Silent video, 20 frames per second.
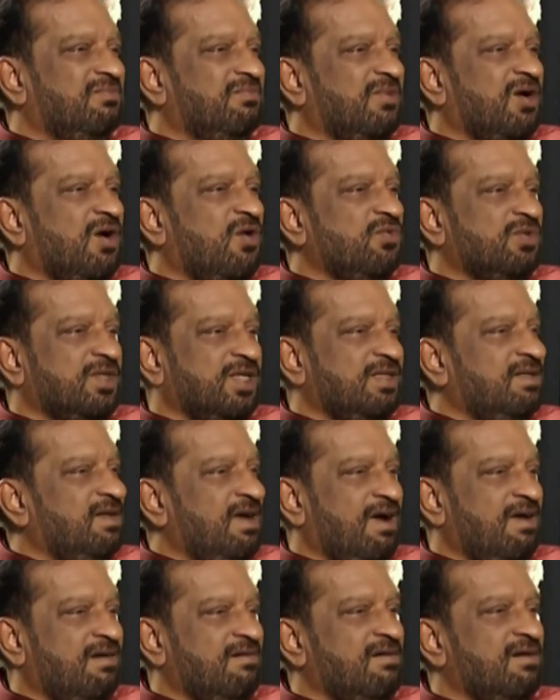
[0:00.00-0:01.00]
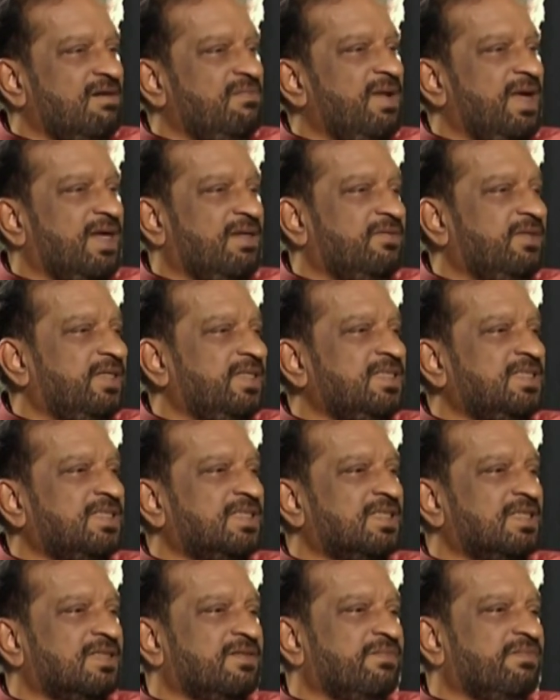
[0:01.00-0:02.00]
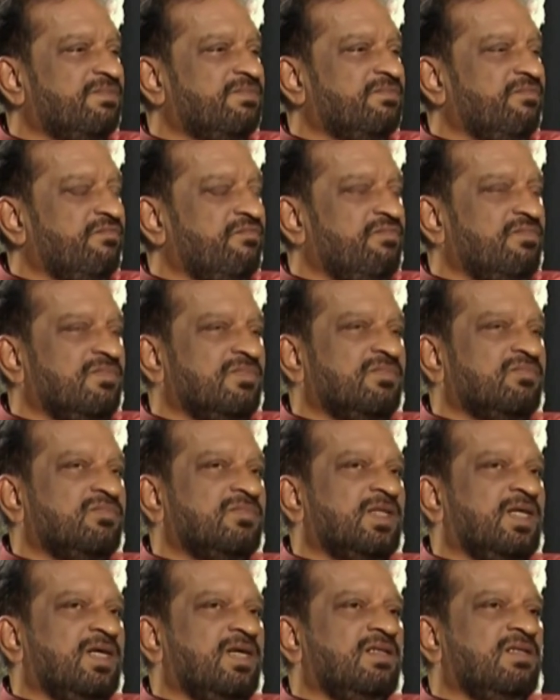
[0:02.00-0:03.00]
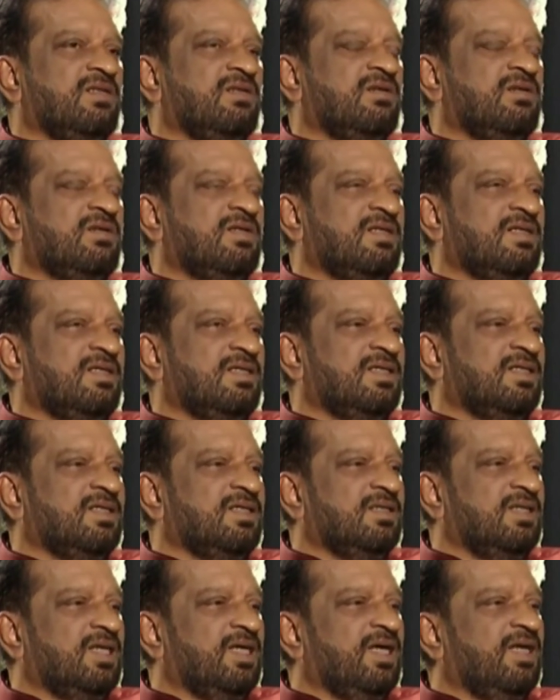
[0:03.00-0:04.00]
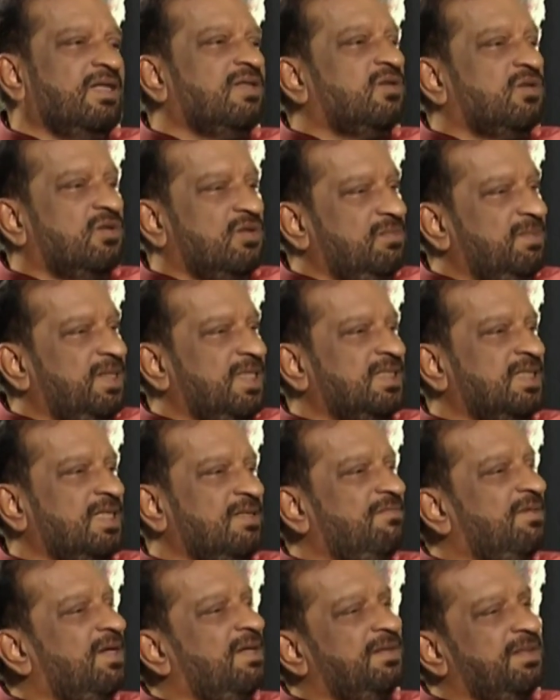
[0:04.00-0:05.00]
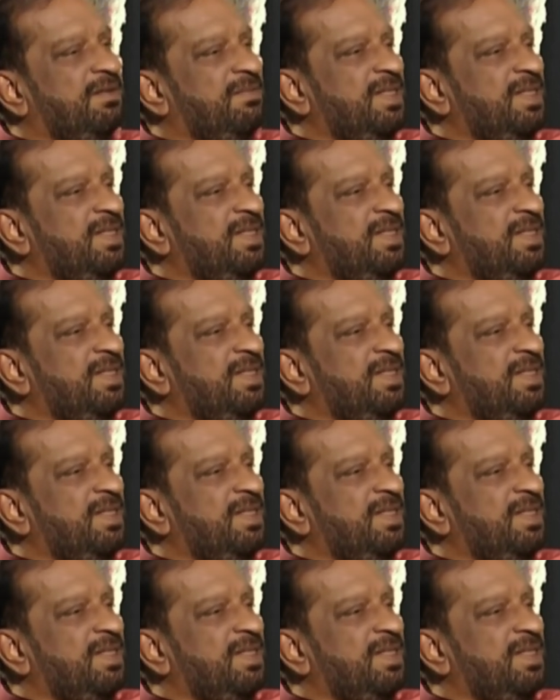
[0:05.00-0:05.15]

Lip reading: counted 100 backwards and thought and told myself, I'm the